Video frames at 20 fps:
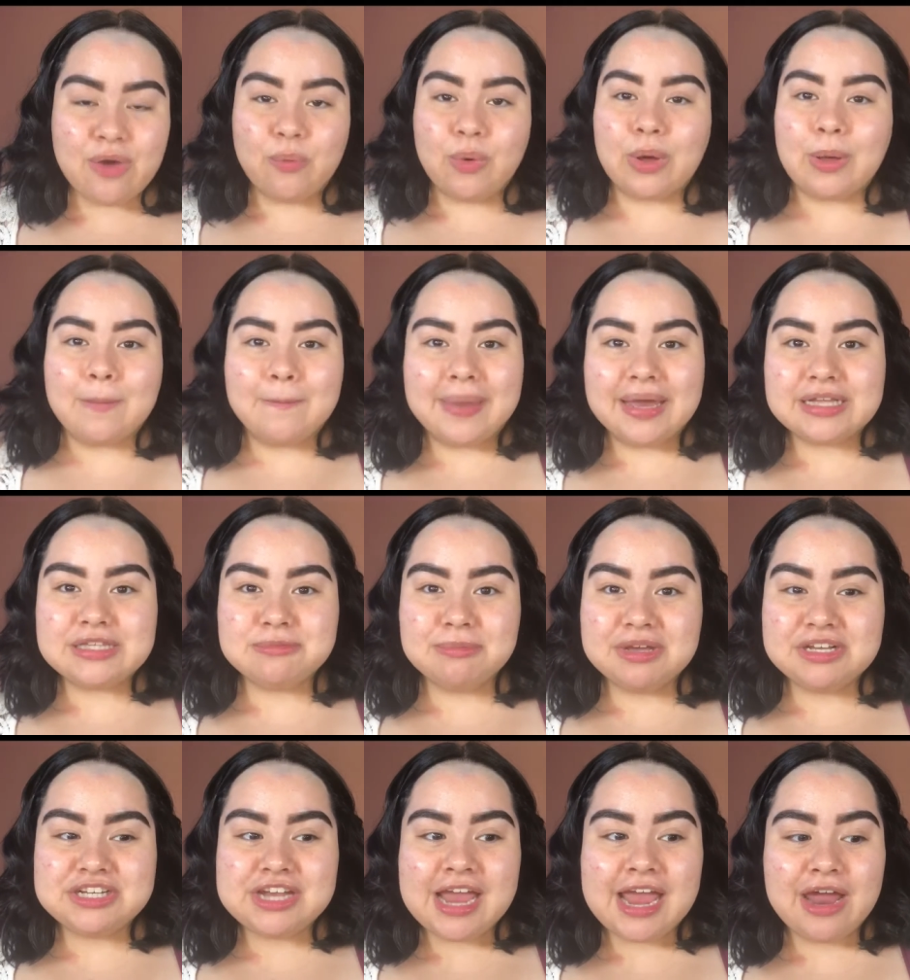Welcome back to my
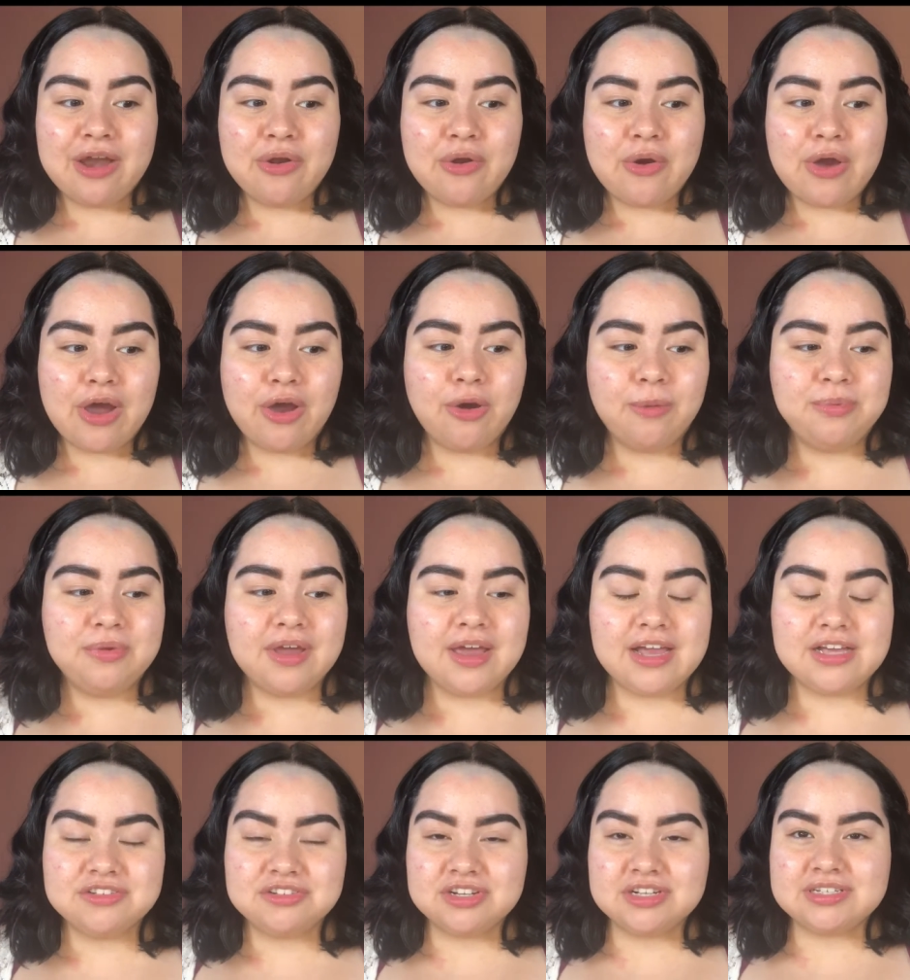channel. I hope you
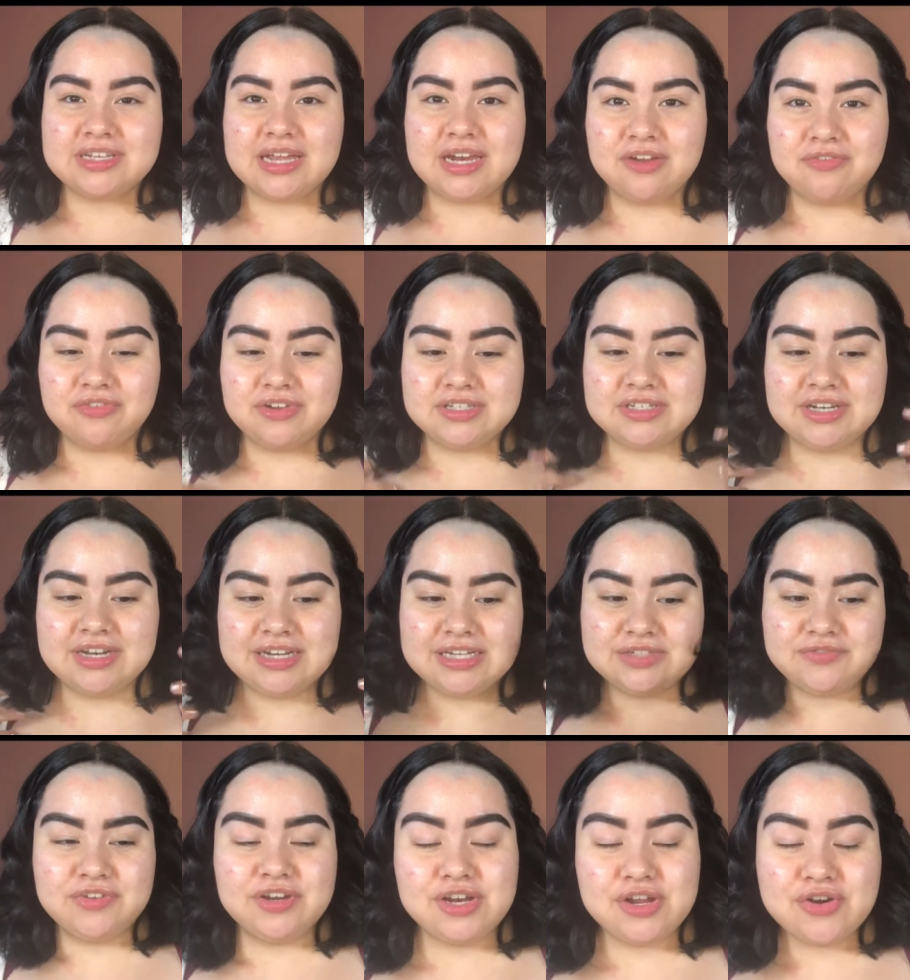guys are excited for today's
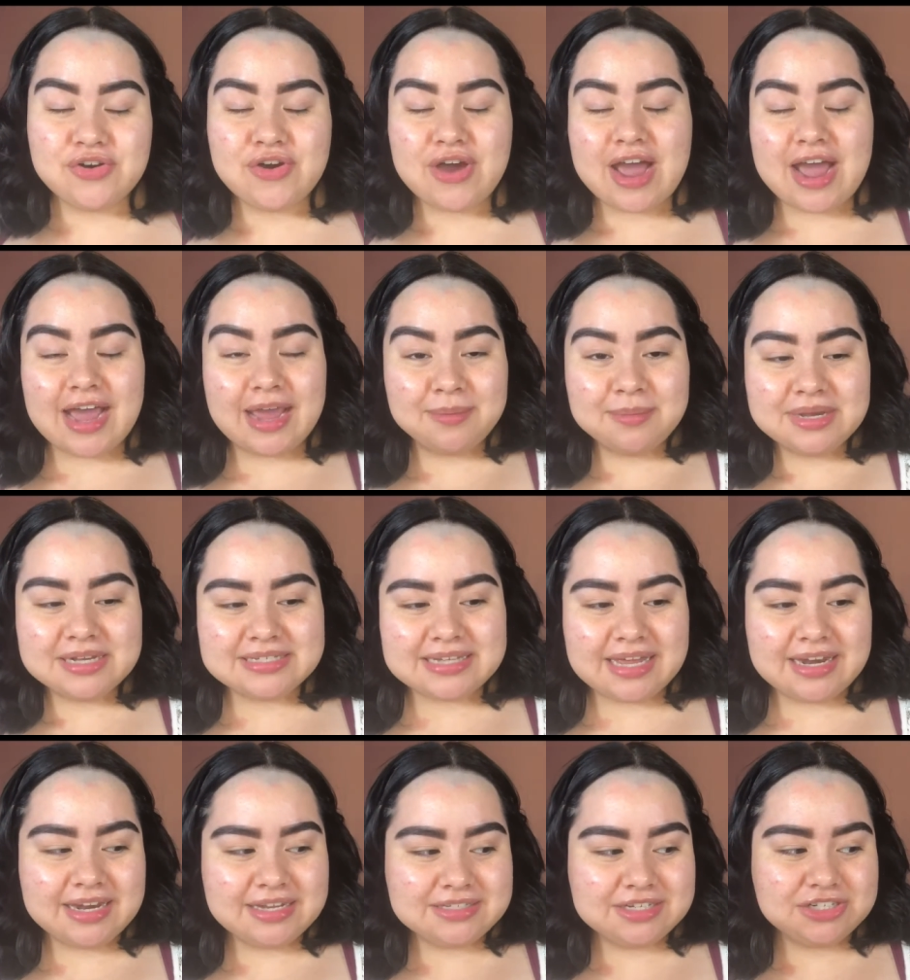video. I'm
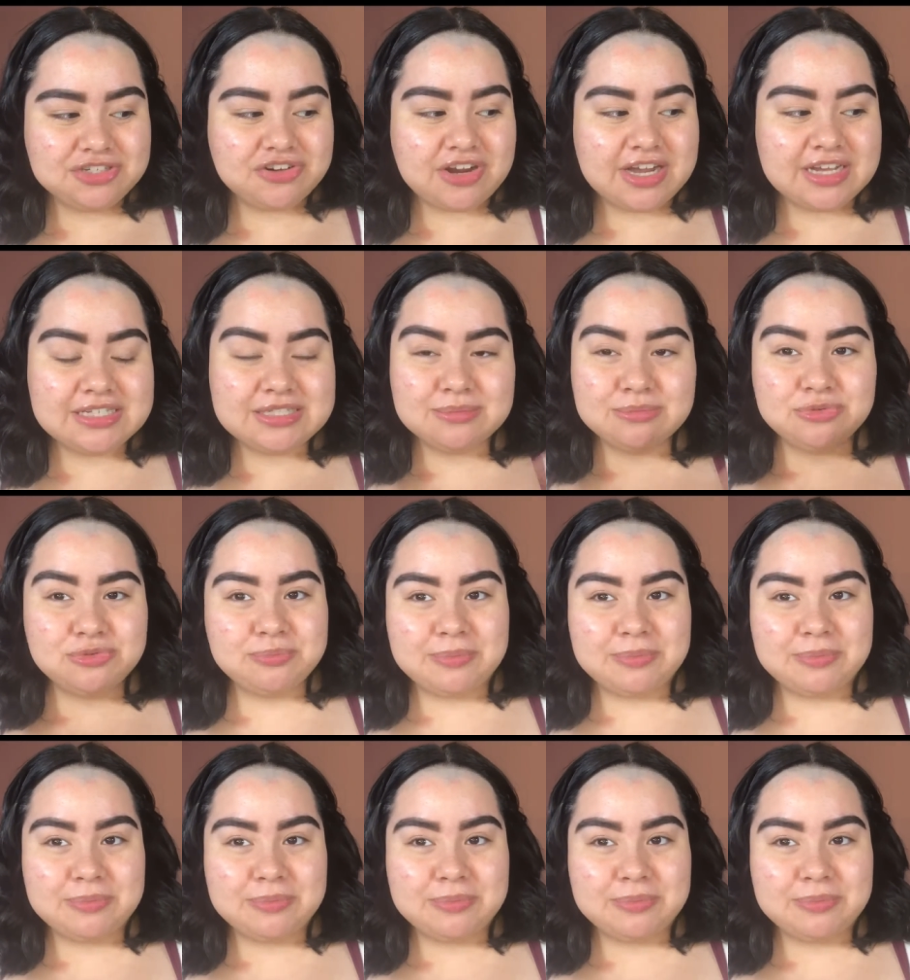excited to try some new